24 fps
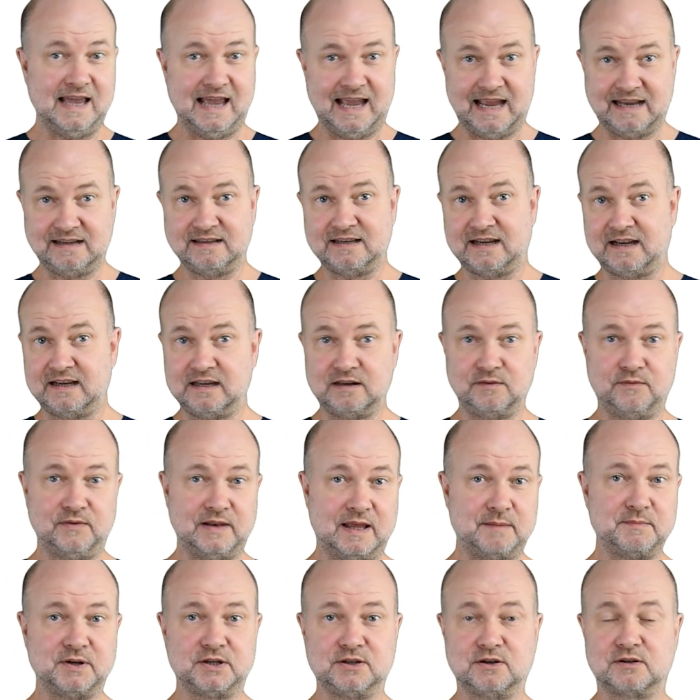anti
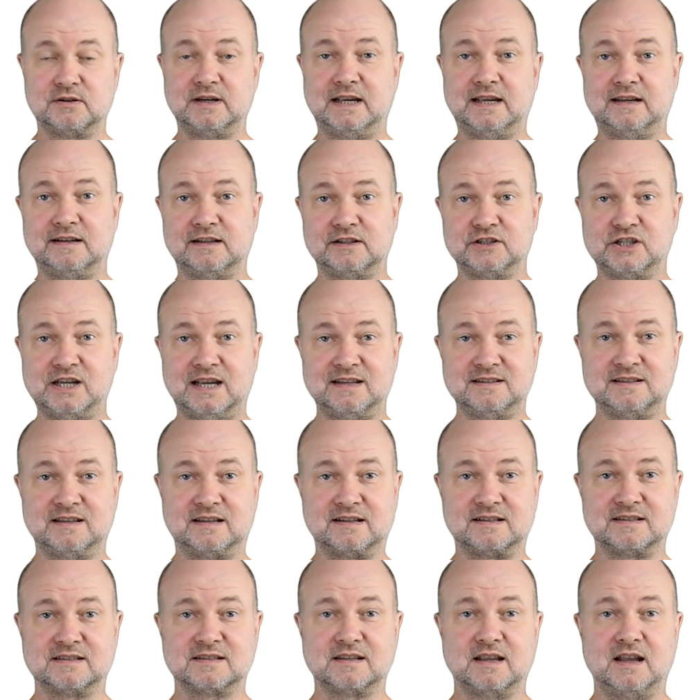inflammatory
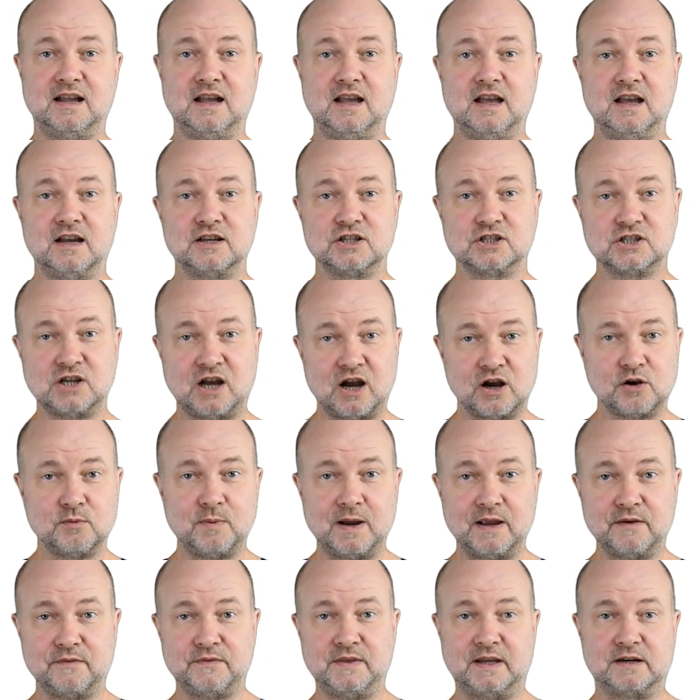analgesics.
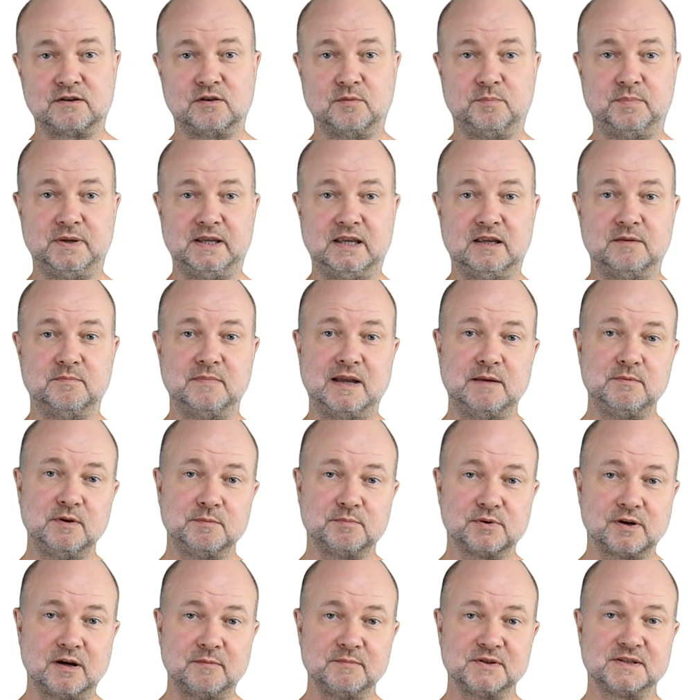Shockwave therapy may be
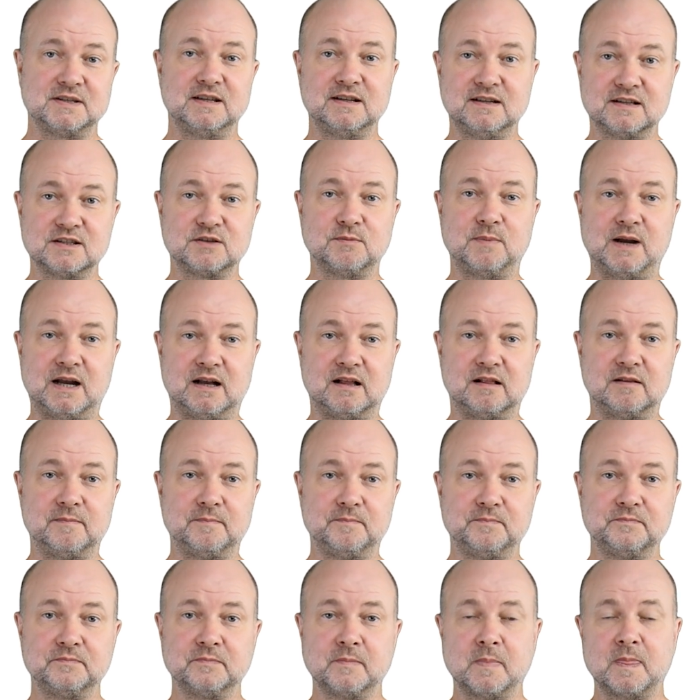promising as well.
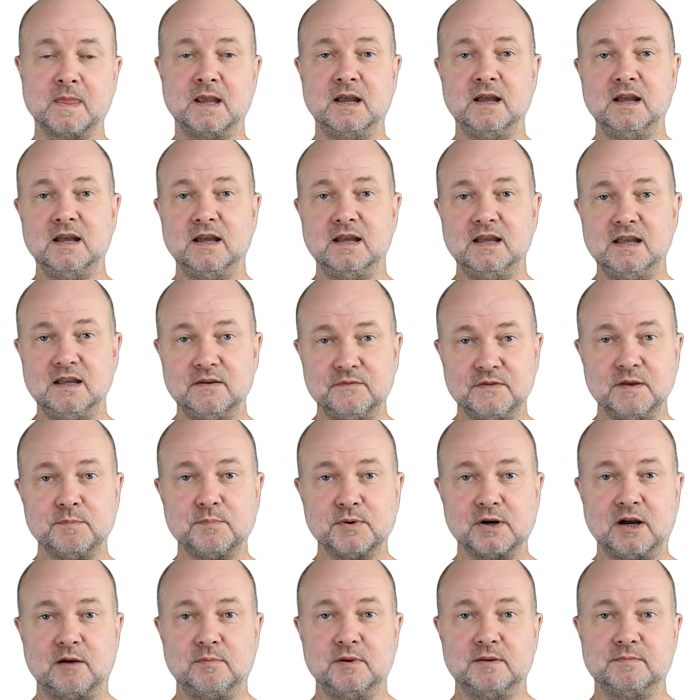If the
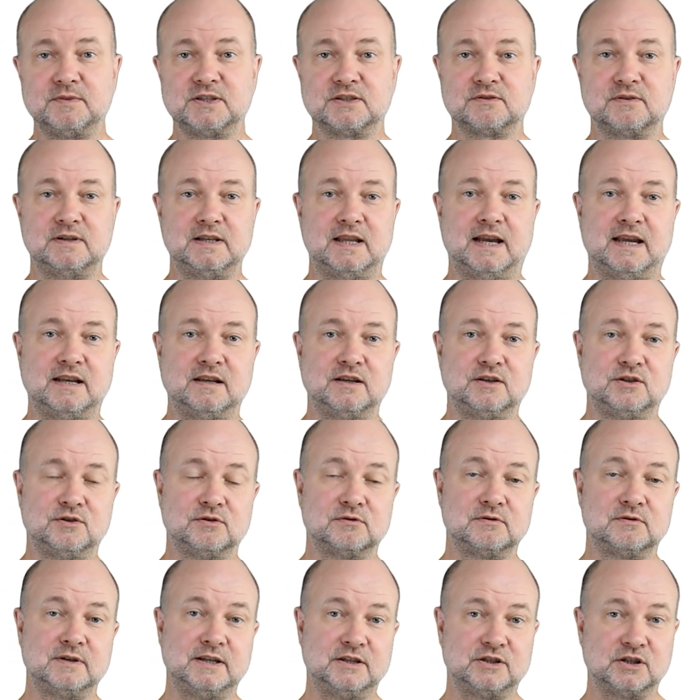problem is related
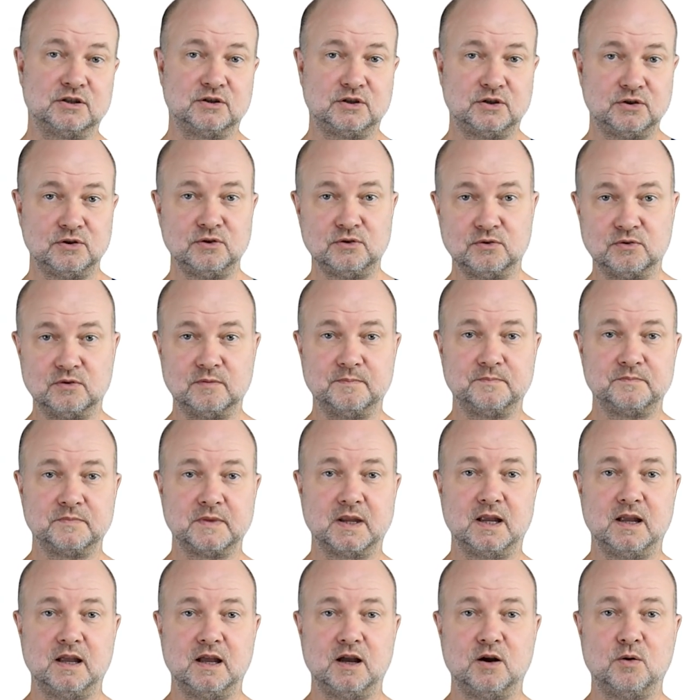to region 2,
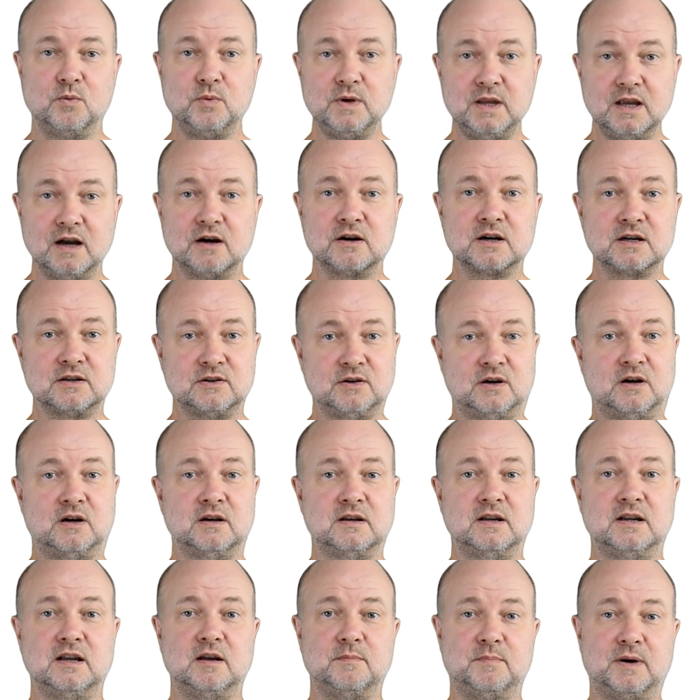we are
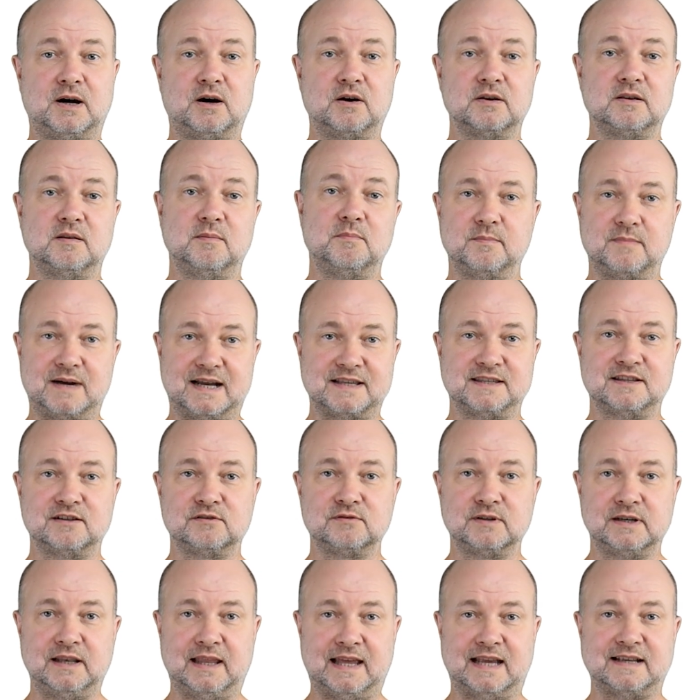talking about muscle
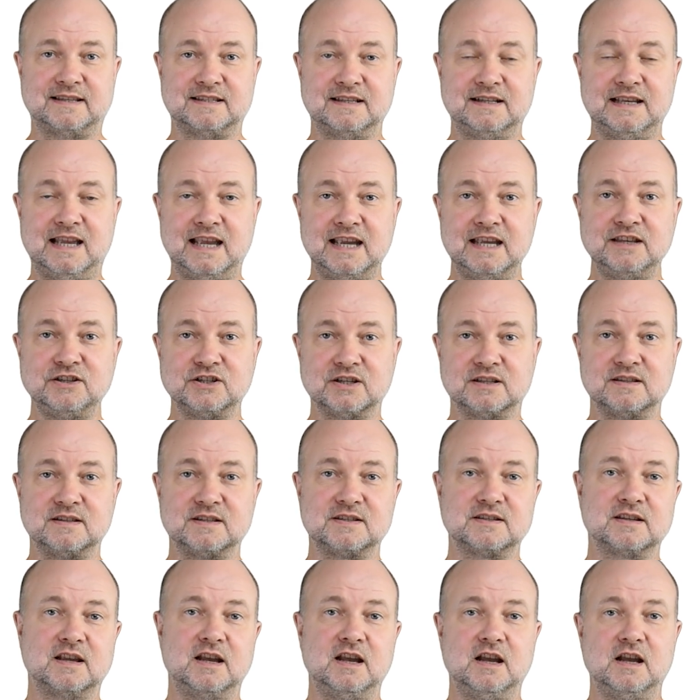relaxing
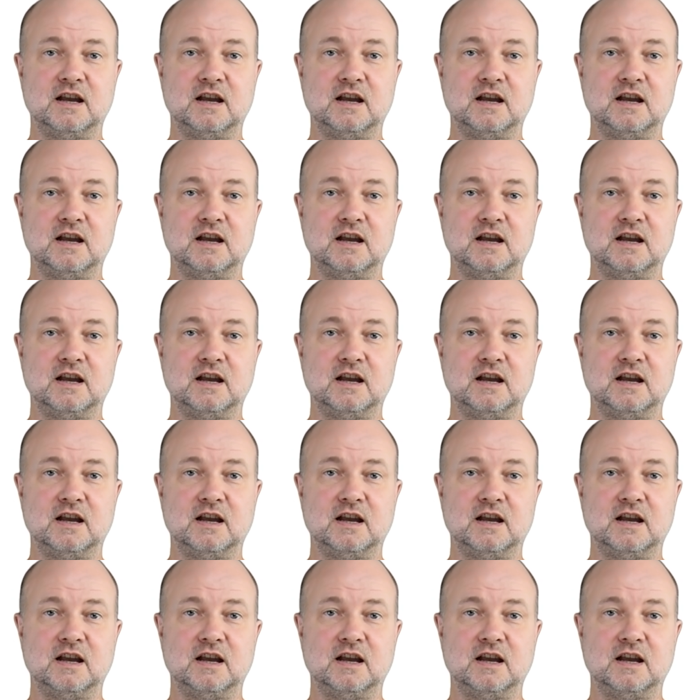agents